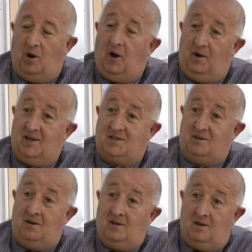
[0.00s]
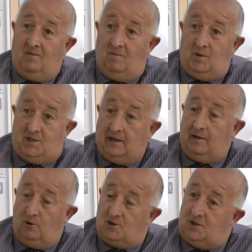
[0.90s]
partners, and
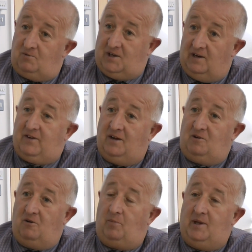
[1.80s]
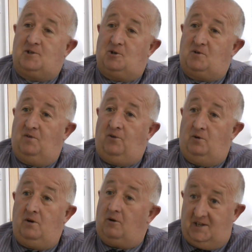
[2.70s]
particularly those who deliver a European Social
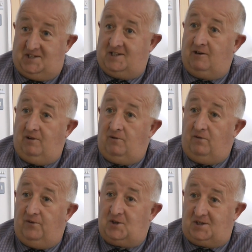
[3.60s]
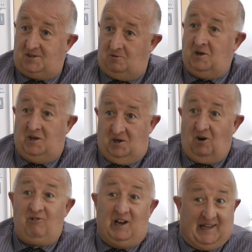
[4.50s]
Fund, not necessarily in universities, who
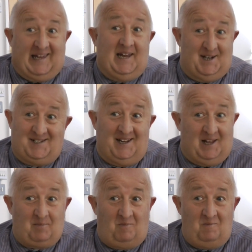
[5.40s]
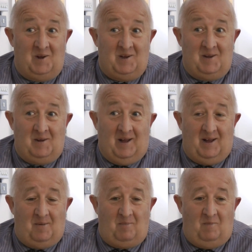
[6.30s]
are really keen to see that
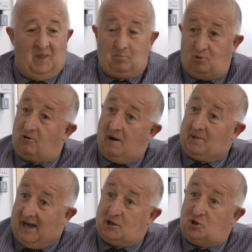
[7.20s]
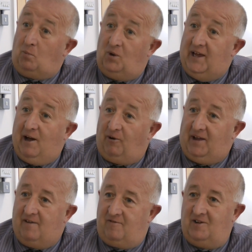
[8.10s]
that programme catch up with
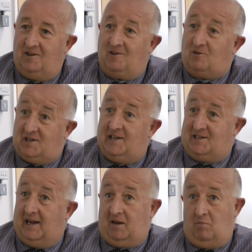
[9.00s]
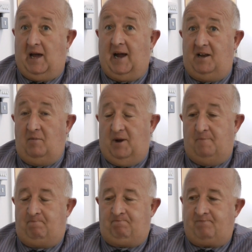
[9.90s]
ERDF, because it is lagging behind a
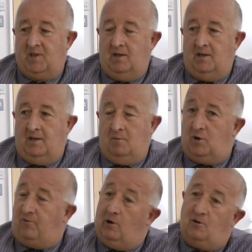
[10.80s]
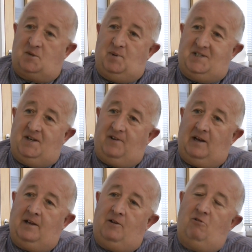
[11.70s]
bit. But if we look
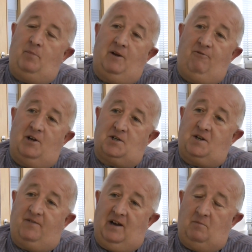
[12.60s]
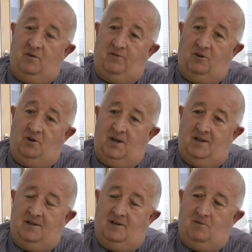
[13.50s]
specifically at the European Regional Development Fund,